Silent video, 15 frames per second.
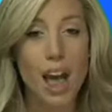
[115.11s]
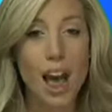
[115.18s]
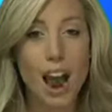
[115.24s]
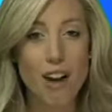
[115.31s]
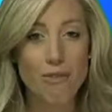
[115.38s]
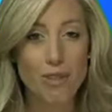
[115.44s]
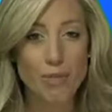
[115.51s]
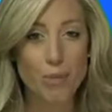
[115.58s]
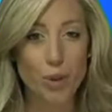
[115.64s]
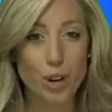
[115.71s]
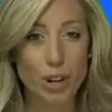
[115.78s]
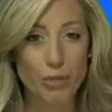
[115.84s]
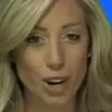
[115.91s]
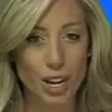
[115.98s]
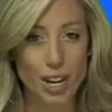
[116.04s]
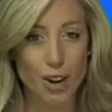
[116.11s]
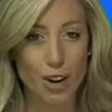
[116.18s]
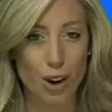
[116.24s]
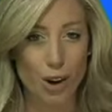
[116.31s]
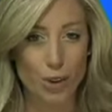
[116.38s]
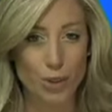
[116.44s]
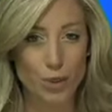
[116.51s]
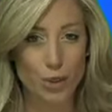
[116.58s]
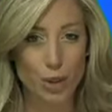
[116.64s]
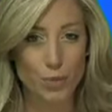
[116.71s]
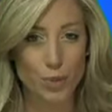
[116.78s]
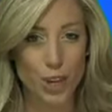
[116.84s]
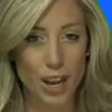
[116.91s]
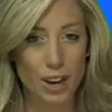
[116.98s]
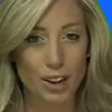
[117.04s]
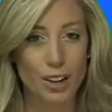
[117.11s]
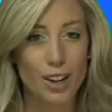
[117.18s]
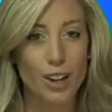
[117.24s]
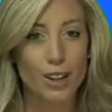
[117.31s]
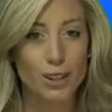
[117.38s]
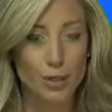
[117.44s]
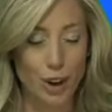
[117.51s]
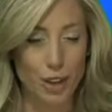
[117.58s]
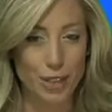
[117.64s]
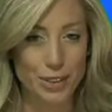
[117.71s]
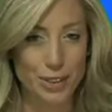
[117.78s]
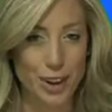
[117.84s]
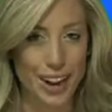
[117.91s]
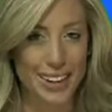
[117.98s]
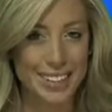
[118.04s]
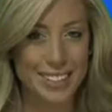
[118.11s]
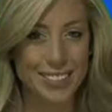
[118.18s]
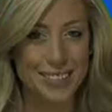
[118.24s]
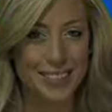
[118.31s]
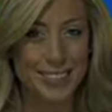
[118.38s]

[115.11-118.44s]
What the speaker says: every morning right here on our YouTube channel, Trade the Trend.